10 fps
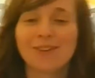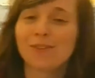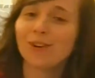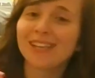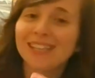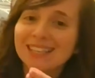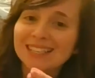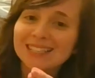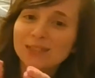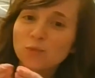or a
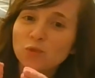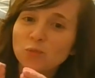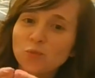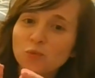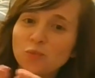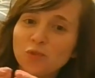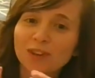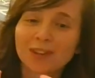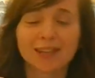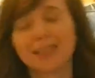kiss.
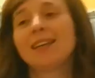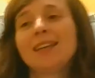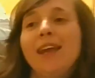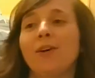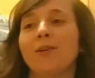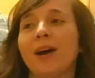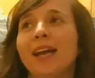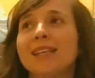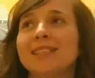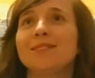Now,
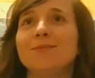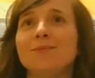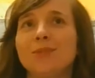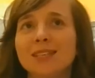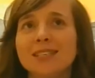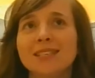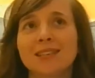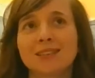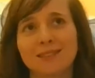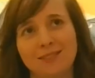I was
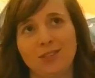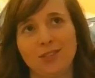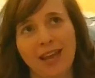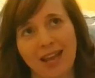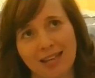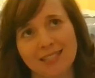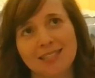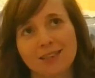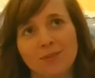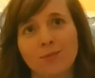
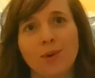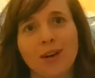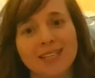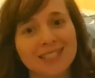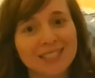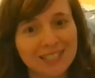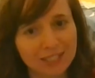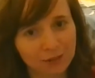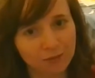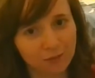asked, what is the
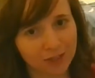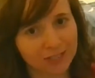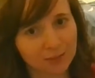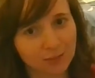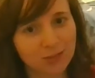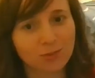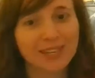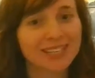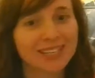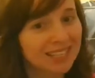difference
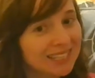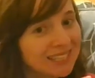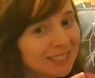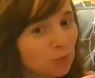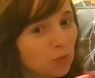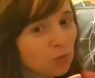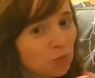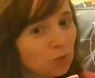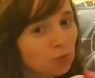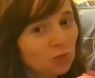between kiss
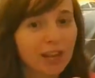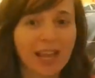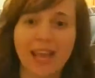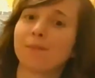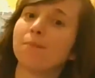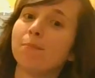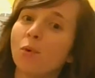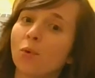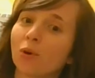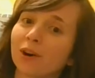and
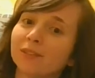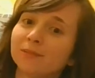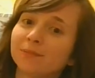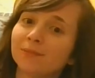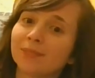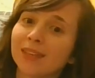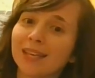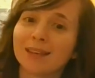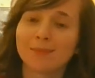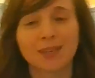more?
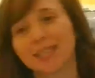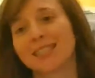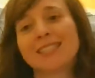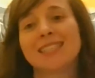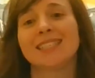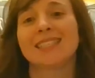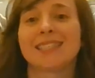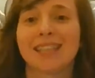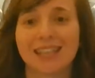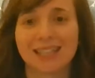Because
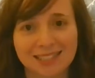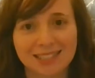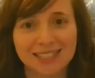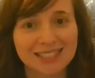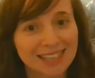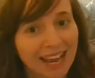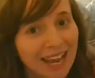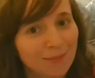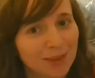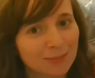it's the
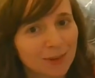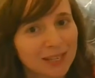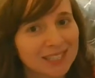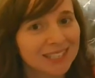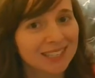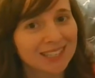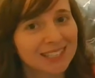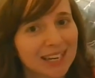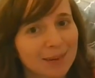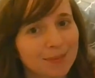same, it's basically the
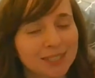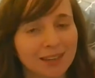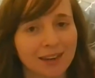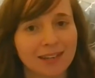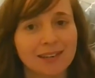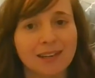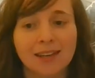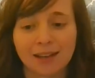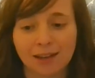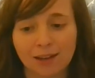same sign,
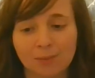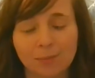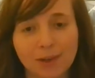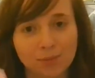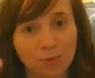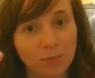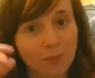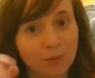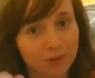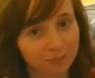but
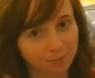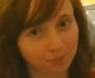remember,